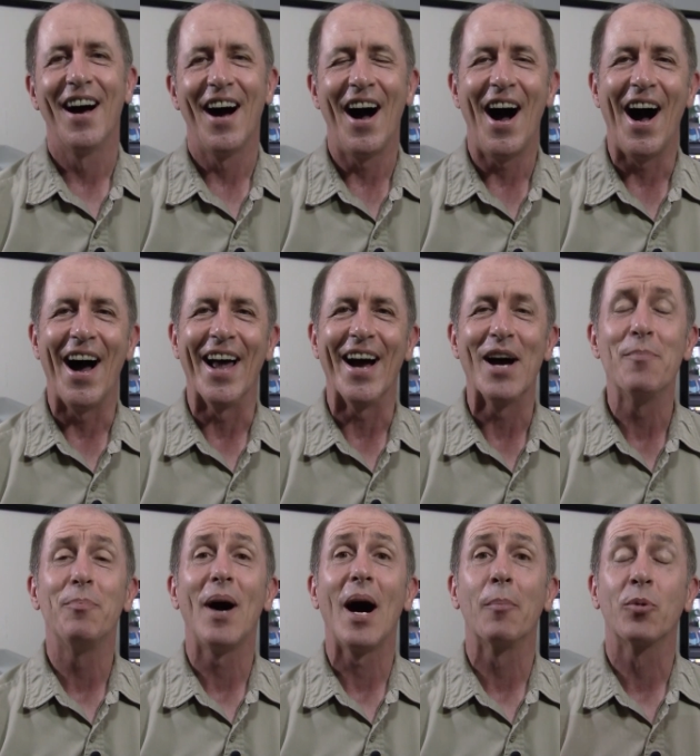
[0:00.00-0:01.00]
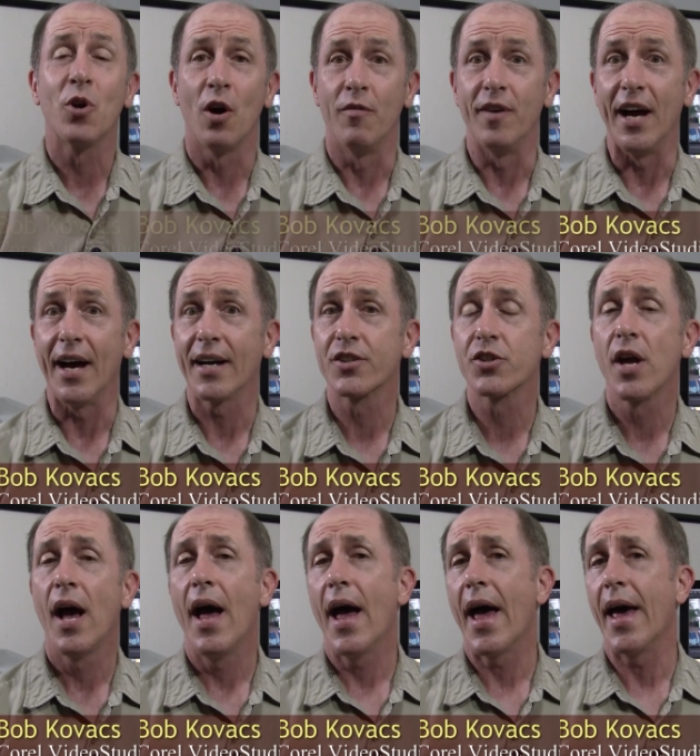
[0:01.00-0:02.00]
Hi, I'm Bob Kovacs,
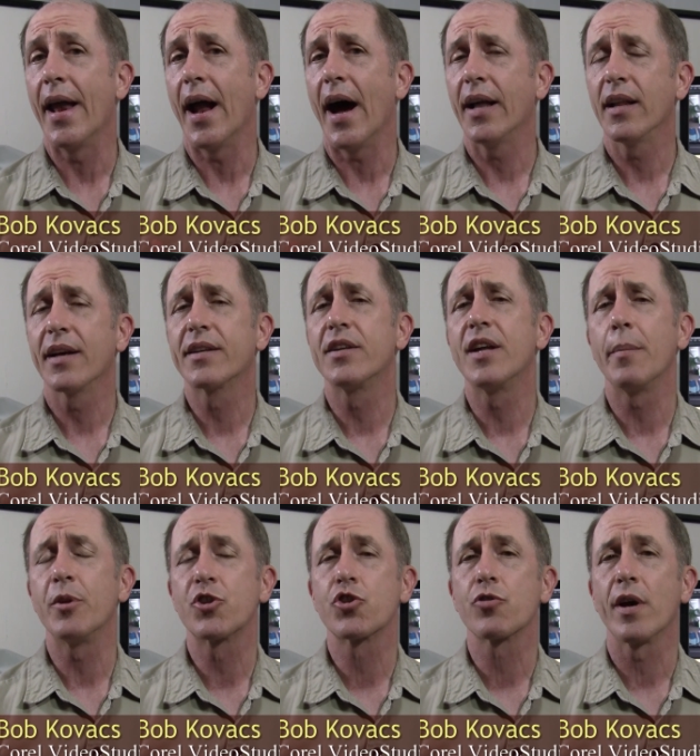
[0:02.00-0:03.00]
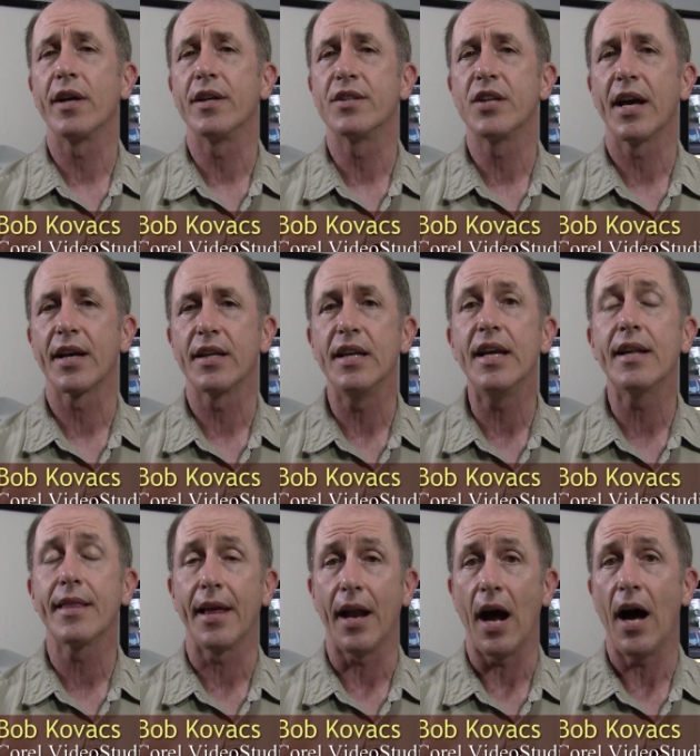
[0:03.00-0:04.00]
and I'd like to demonstrate a
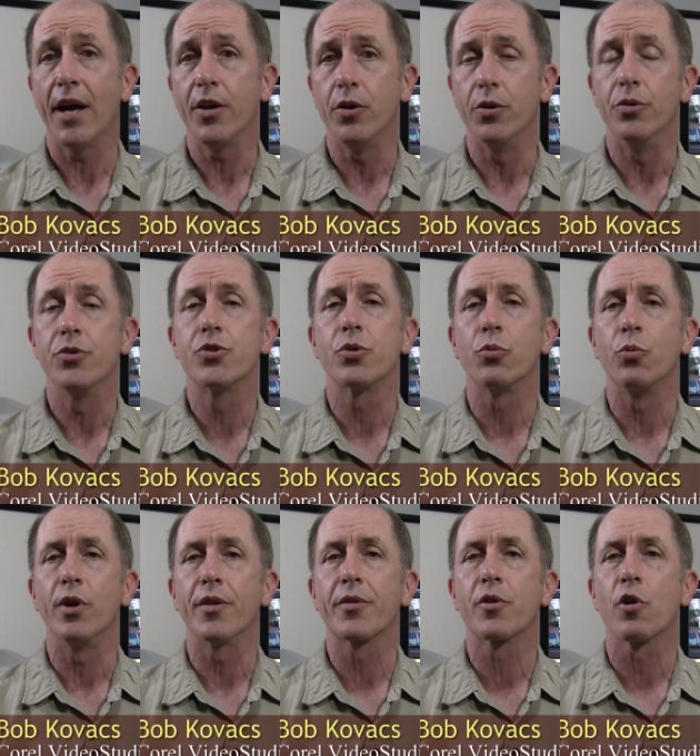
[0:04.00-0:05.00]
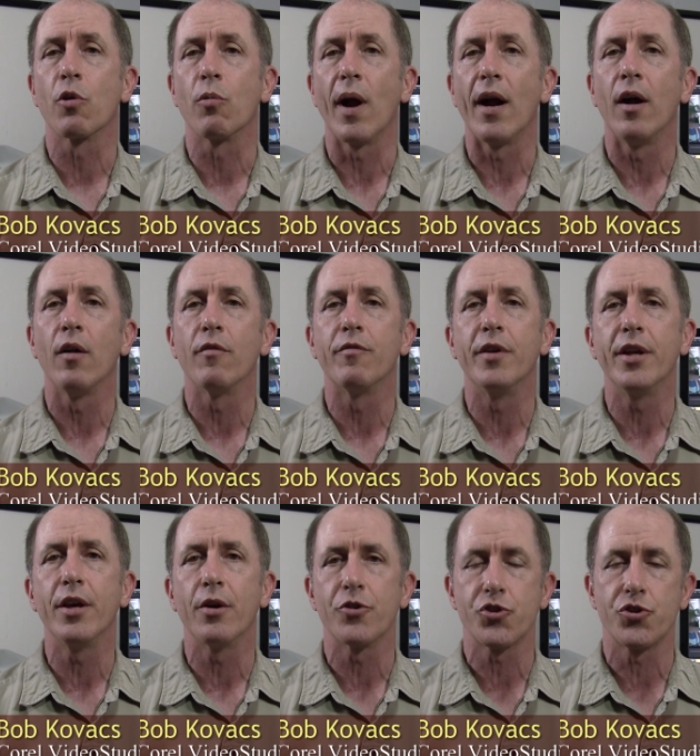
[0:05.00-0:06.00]
technique that I use with Corel
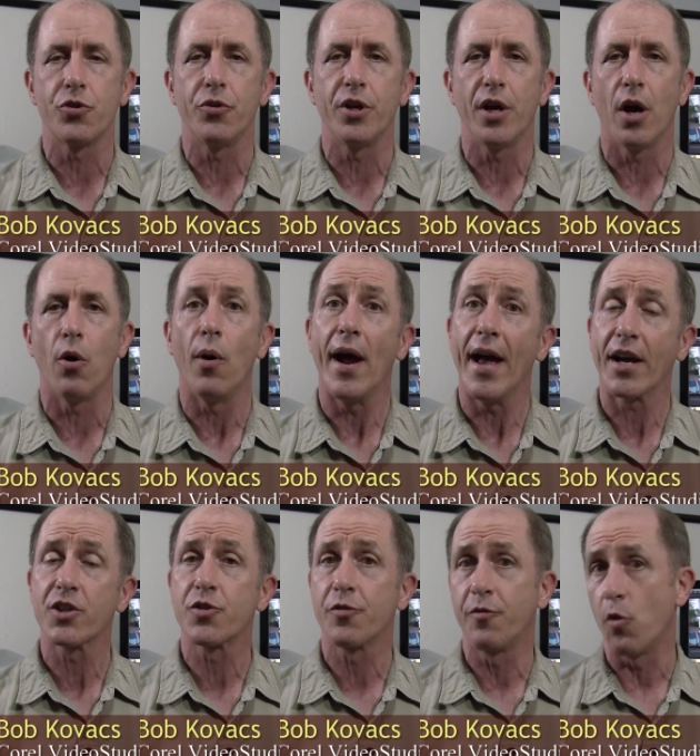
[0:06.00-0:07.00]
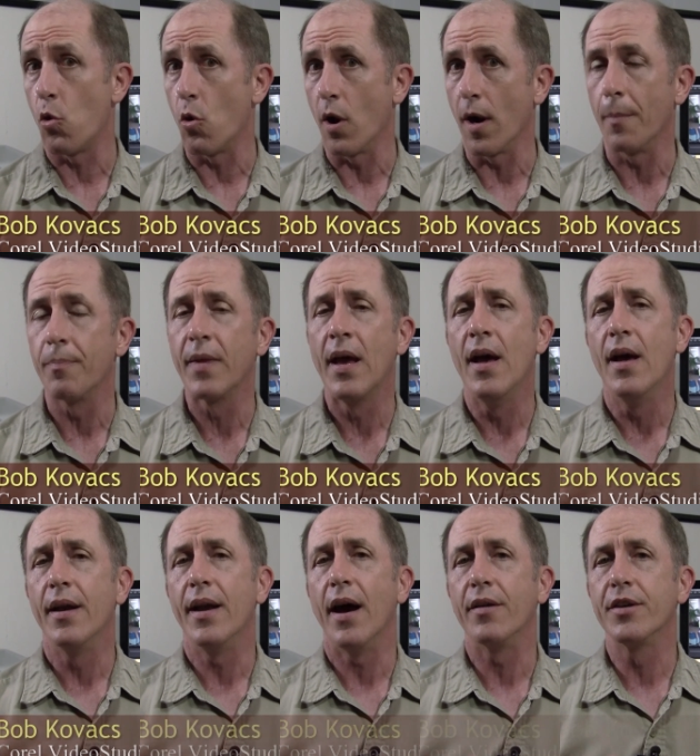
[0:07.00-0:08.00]
Video Studio X4.
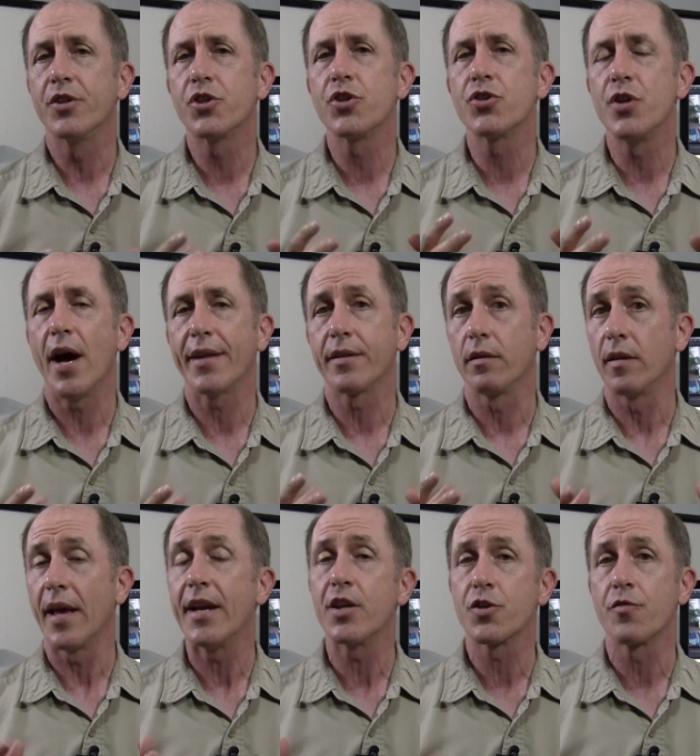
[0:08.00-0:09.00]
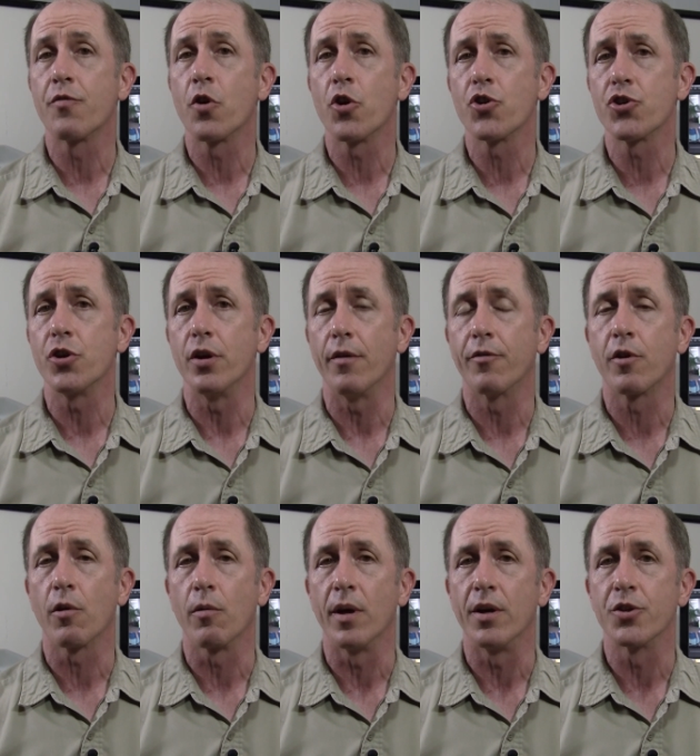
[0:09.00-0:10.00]
Now, this is not the latest version of
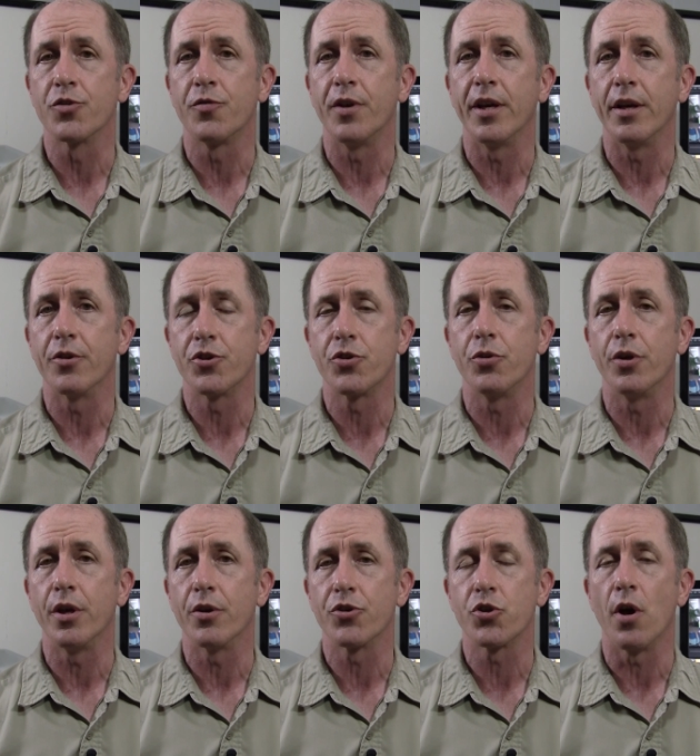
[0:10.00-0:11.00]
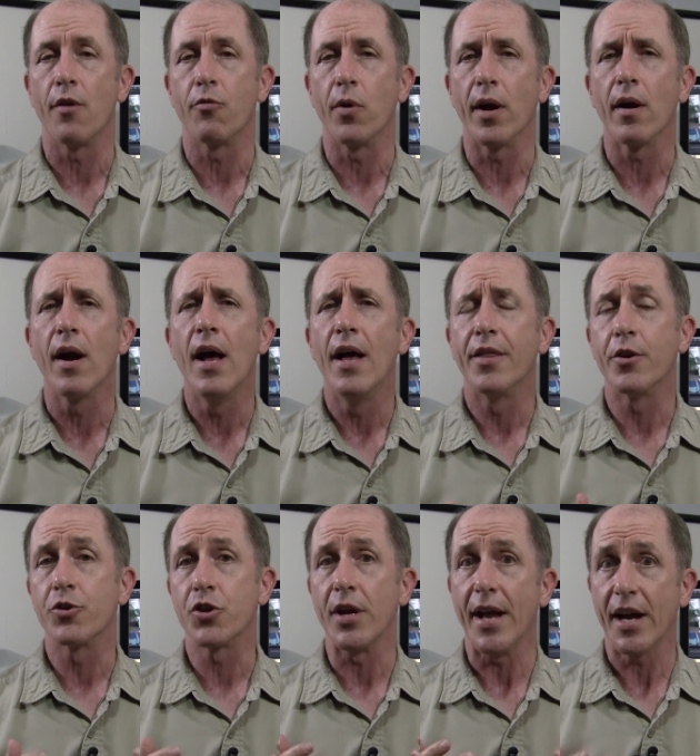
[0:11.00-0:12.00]
Corel's Video Studio software.
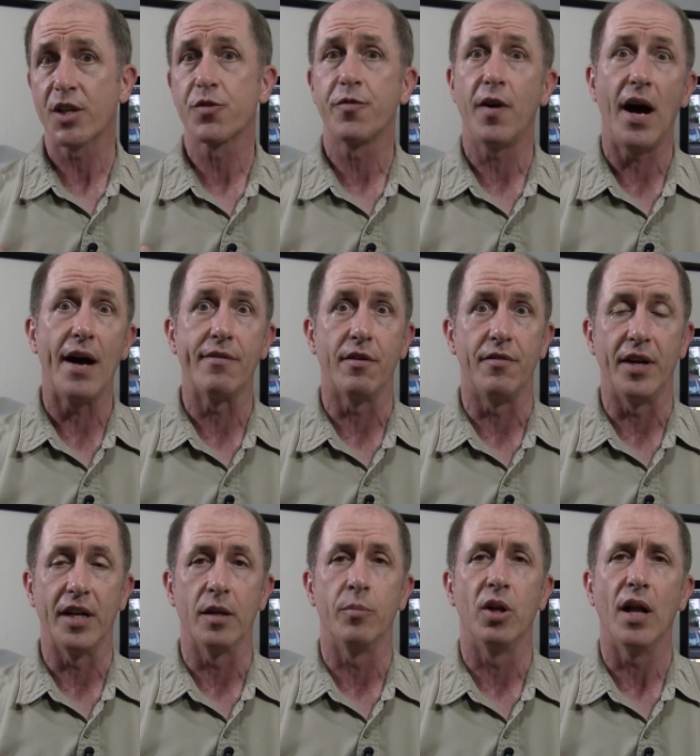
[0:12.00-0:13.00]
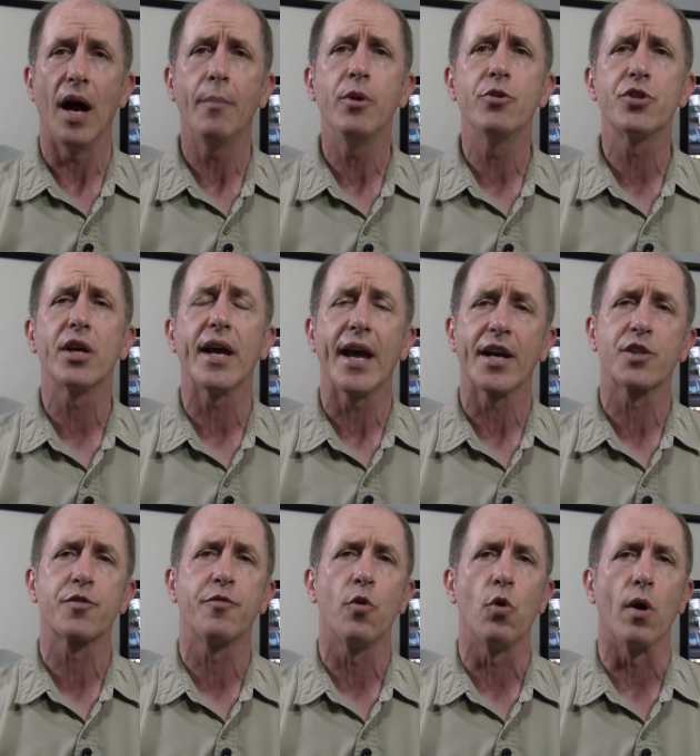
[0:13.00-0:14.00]
There's an X5 available. I'm using
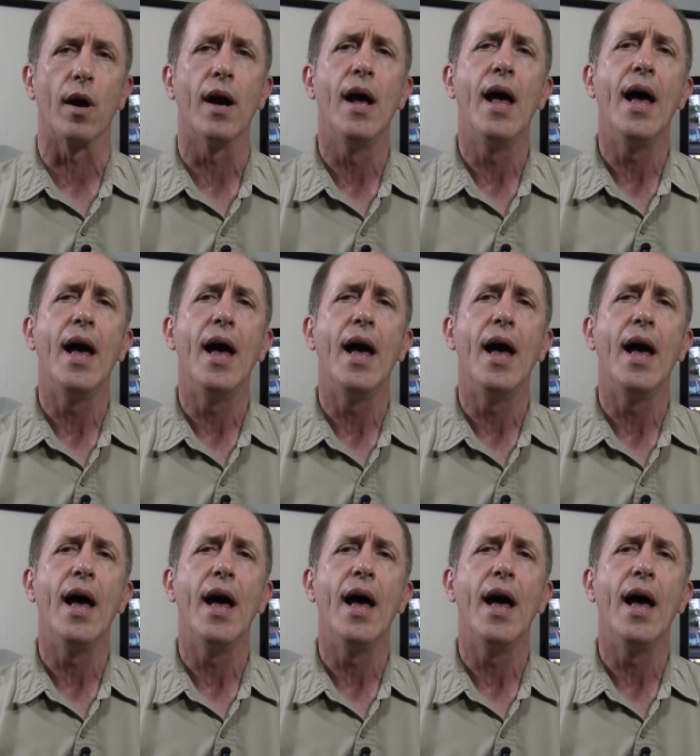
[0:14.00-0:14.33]
X4,